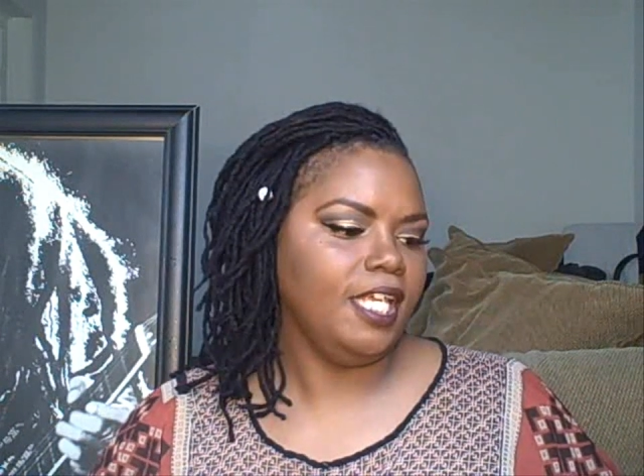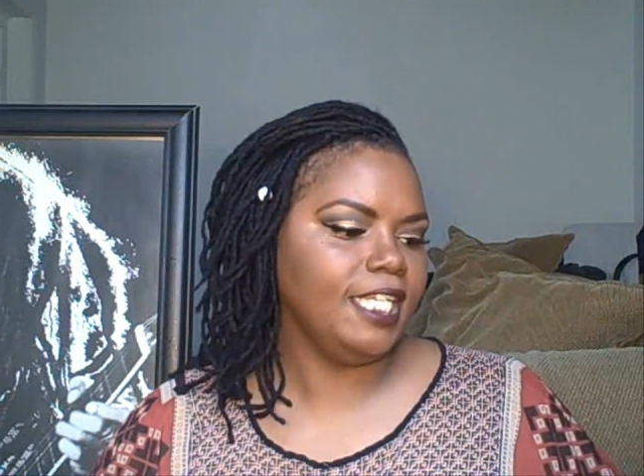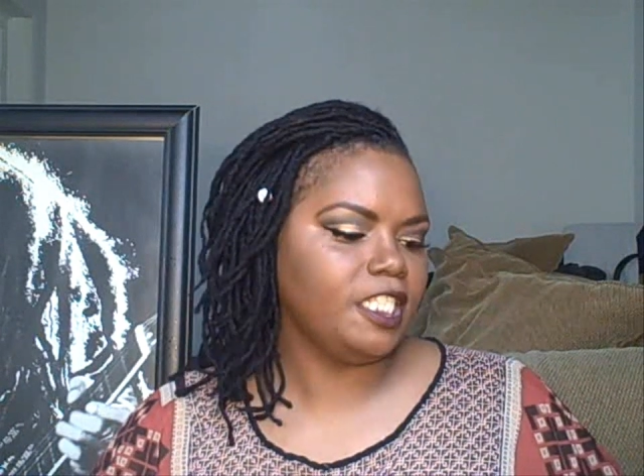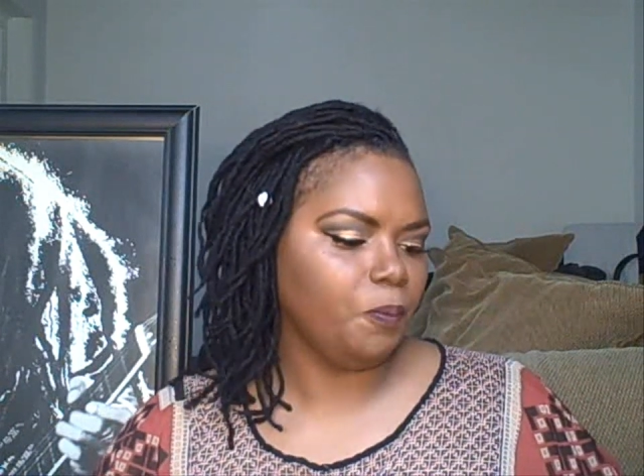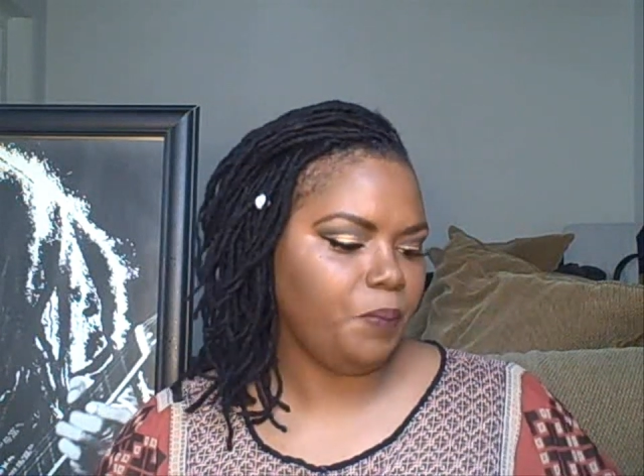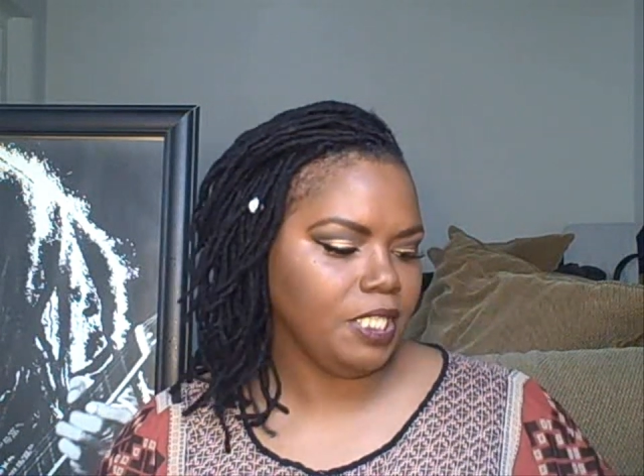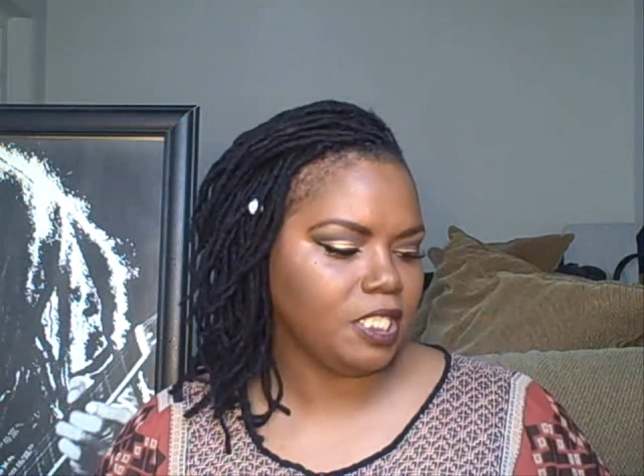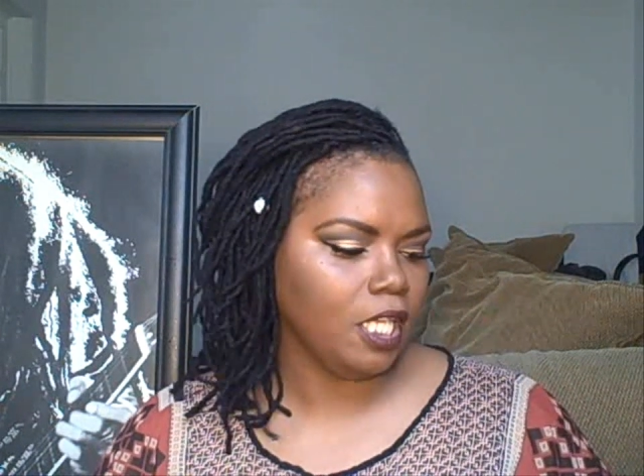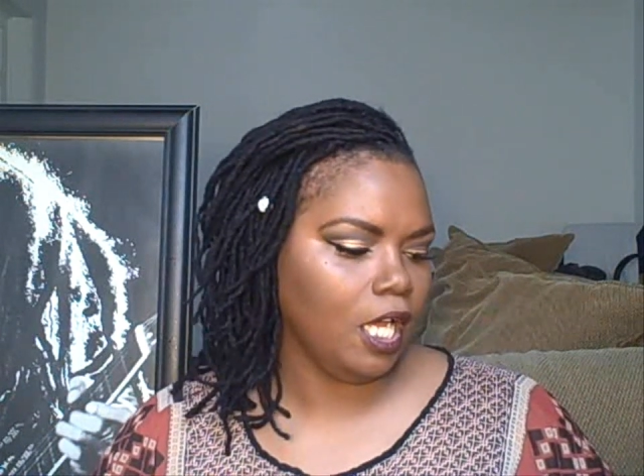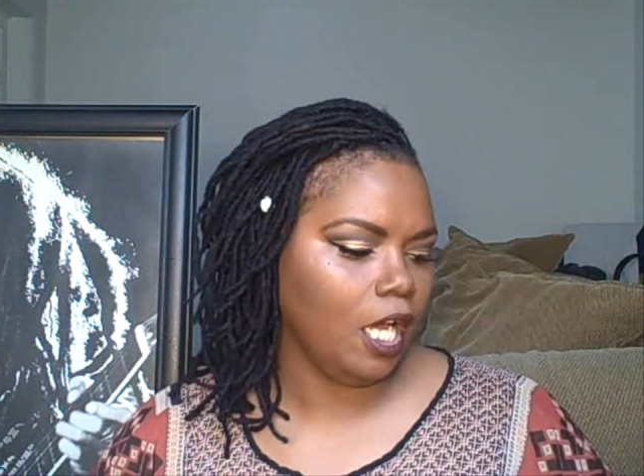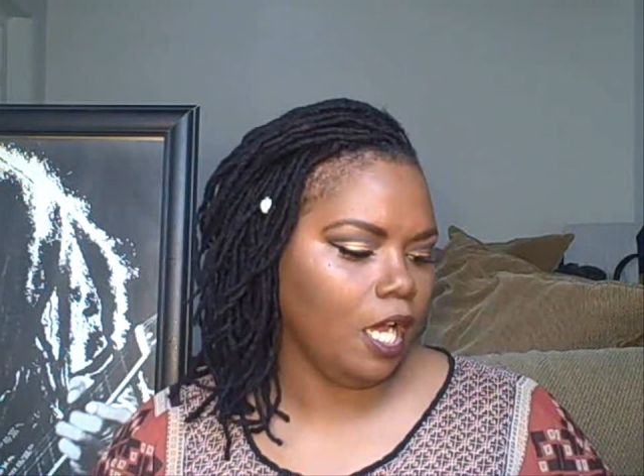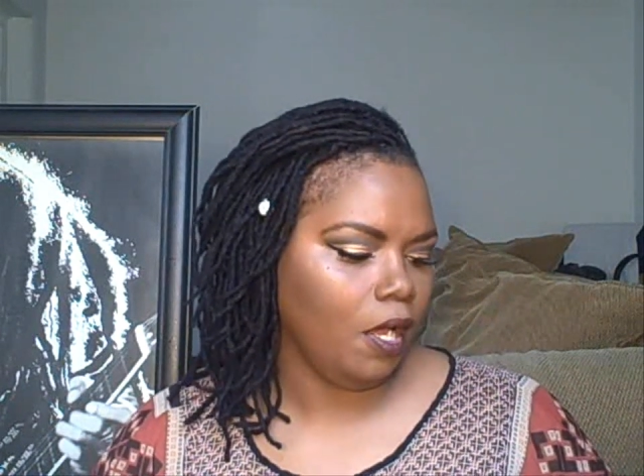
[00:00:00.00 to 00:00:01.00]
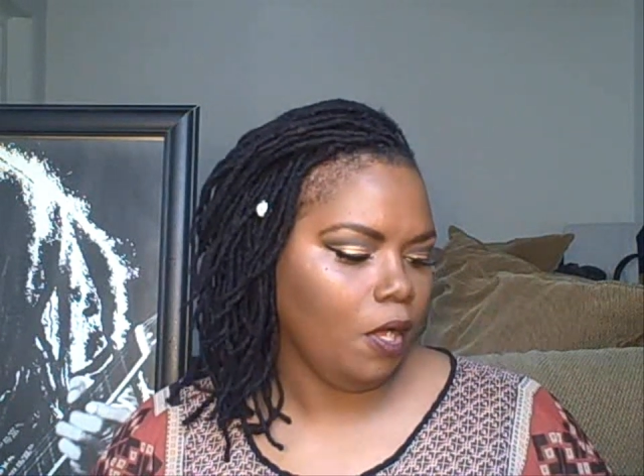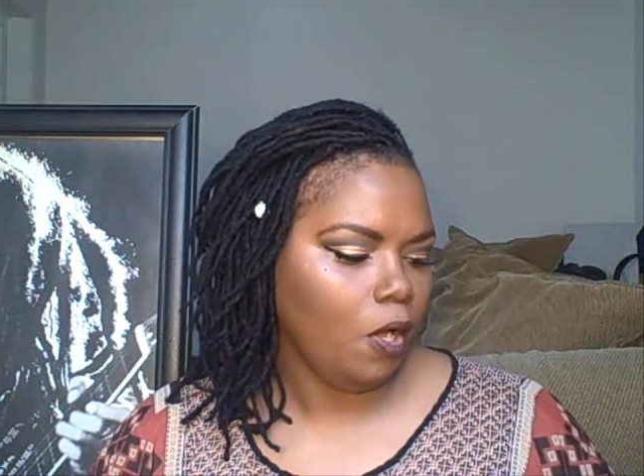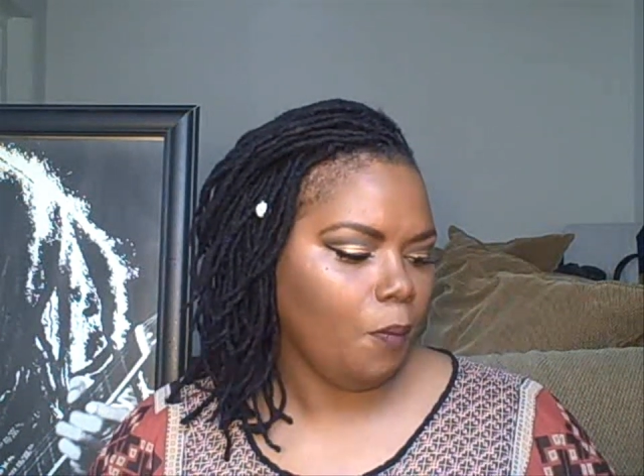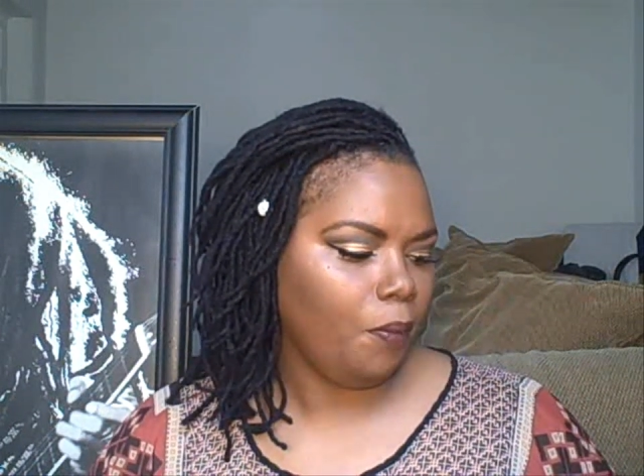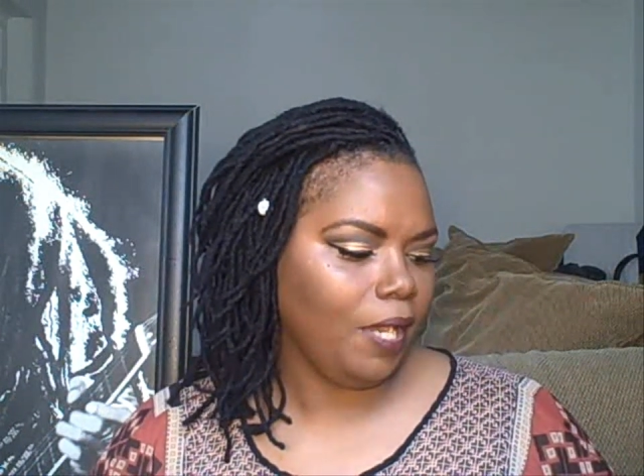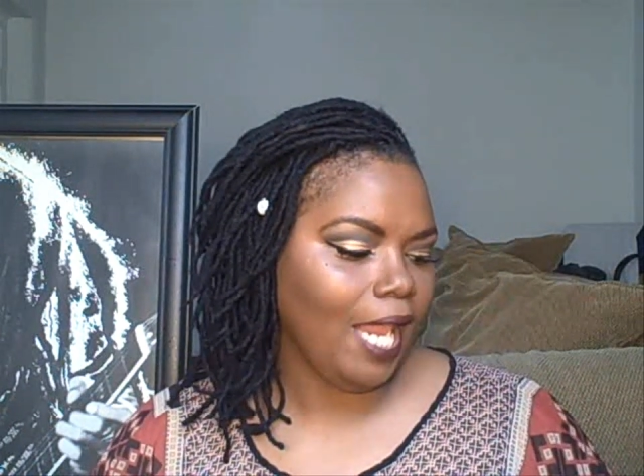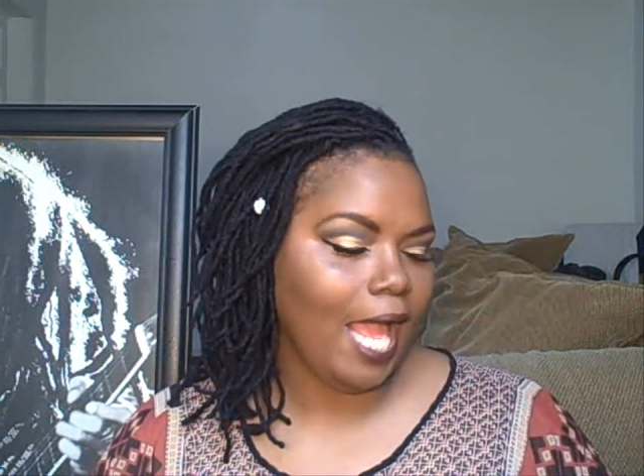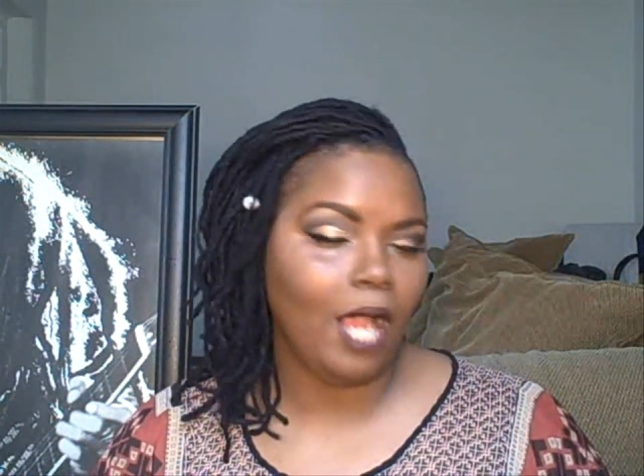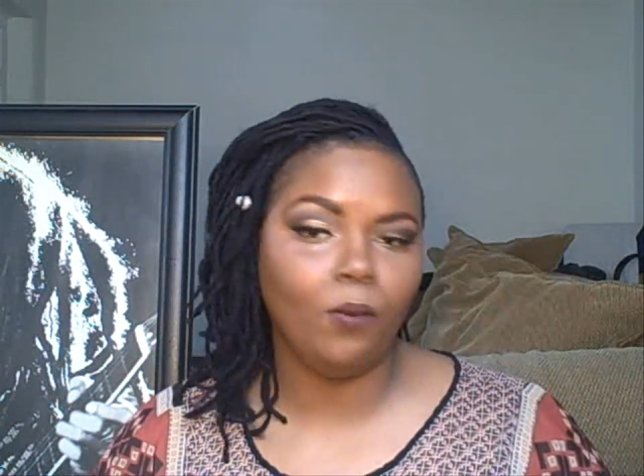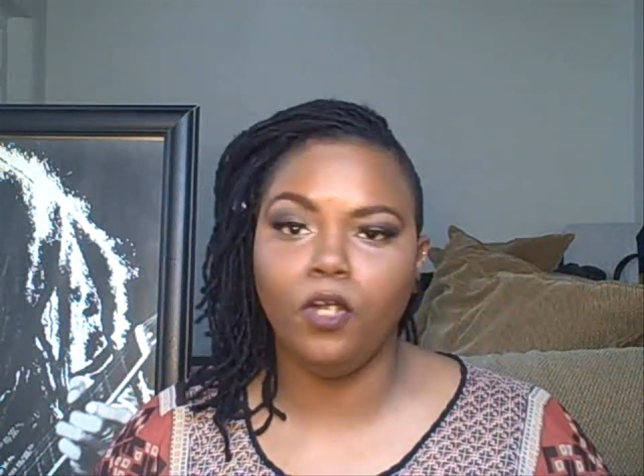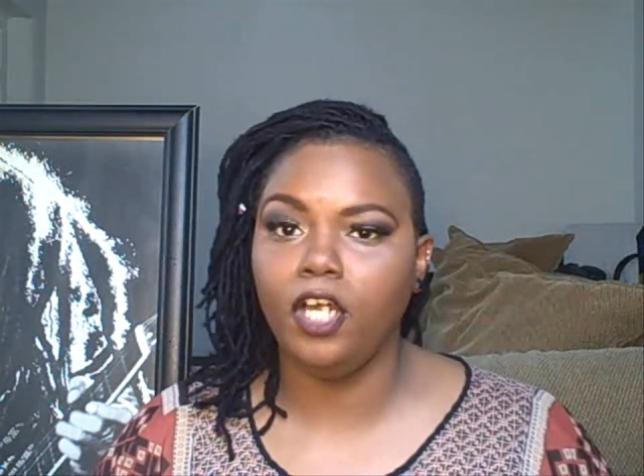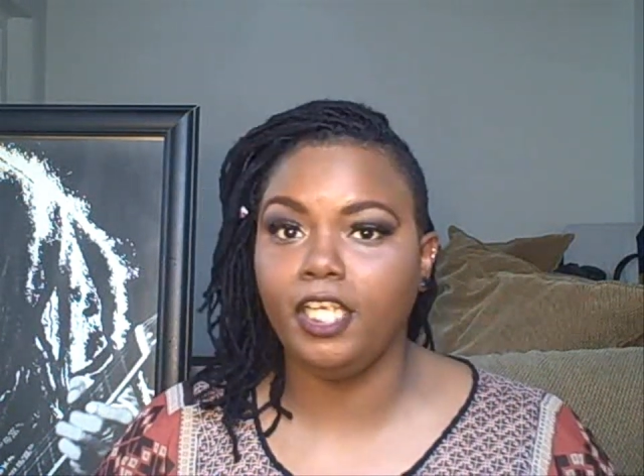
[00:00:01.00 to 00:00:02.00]
It's a piece of
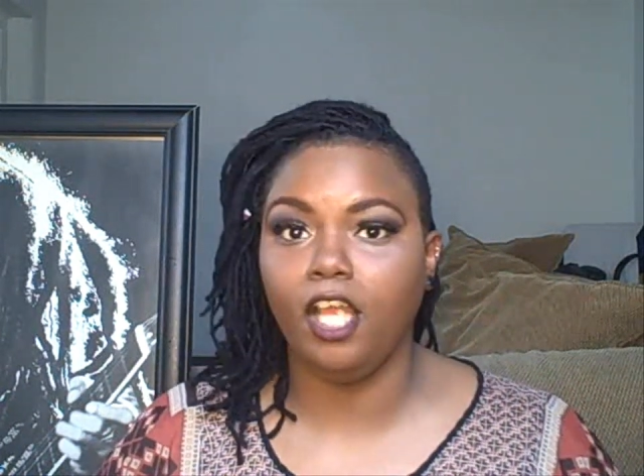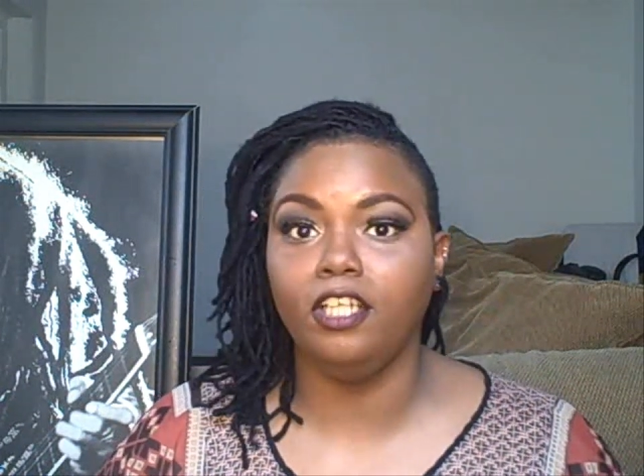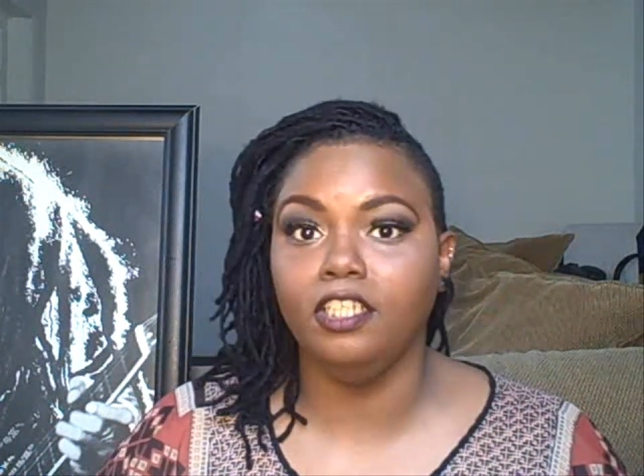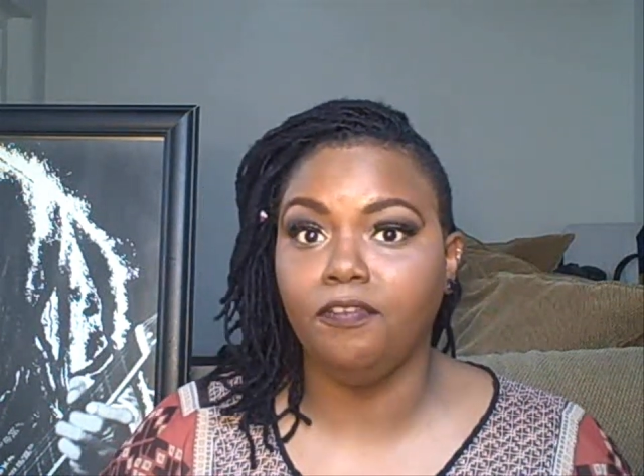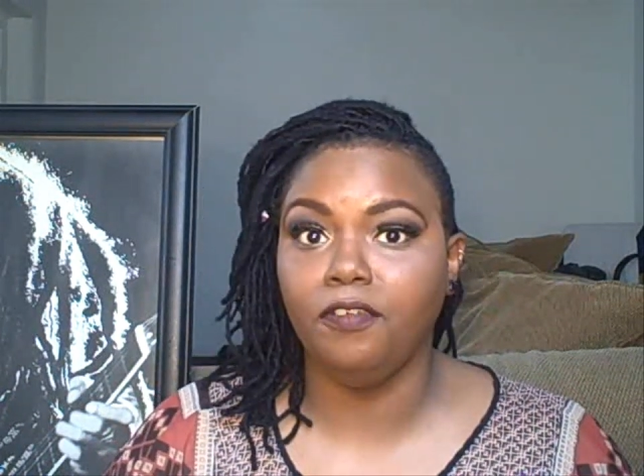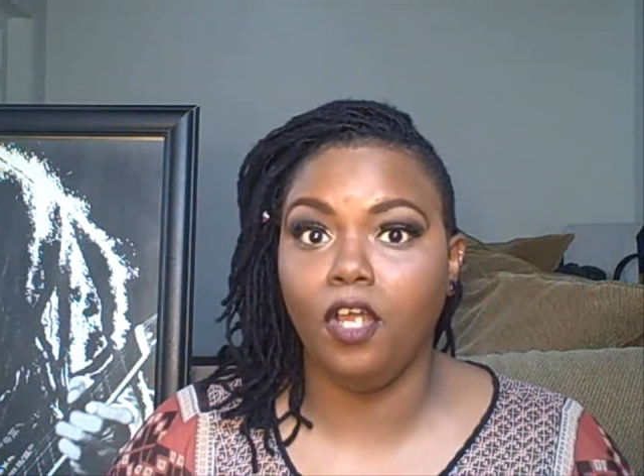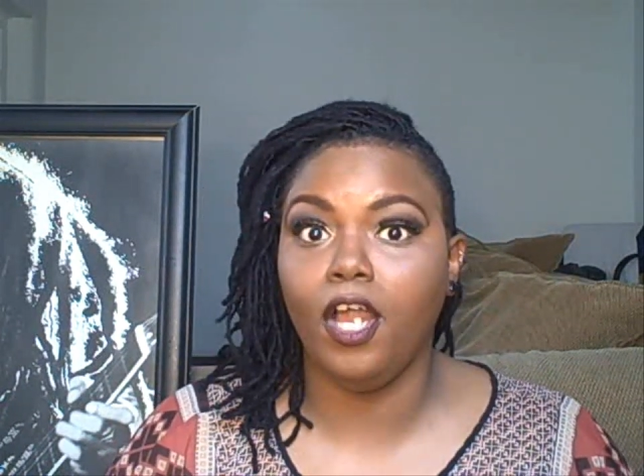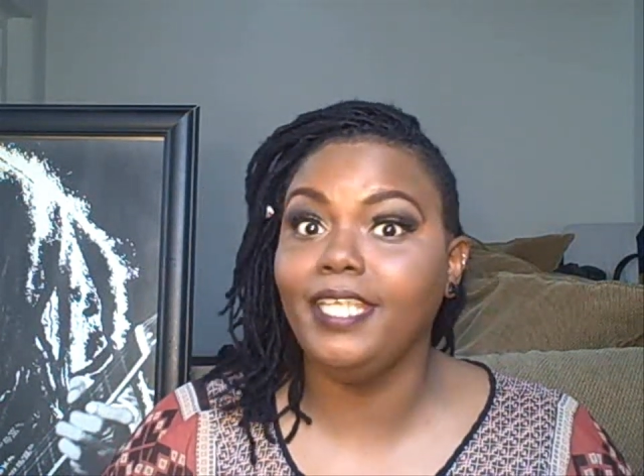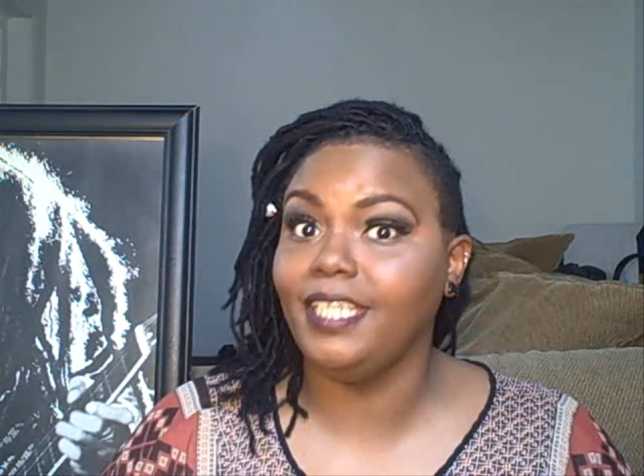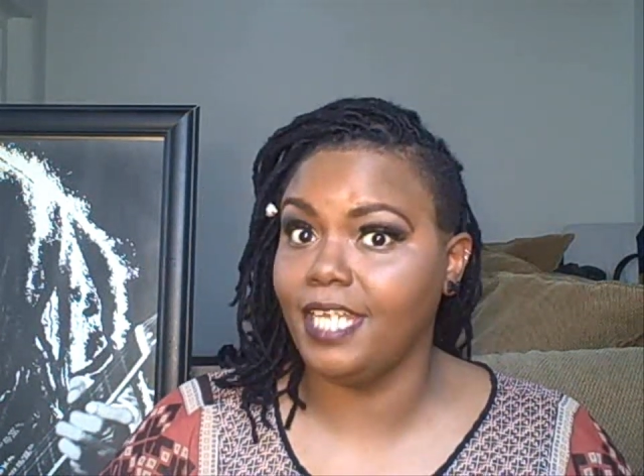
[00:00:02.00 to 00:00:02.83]
plywood on the floor.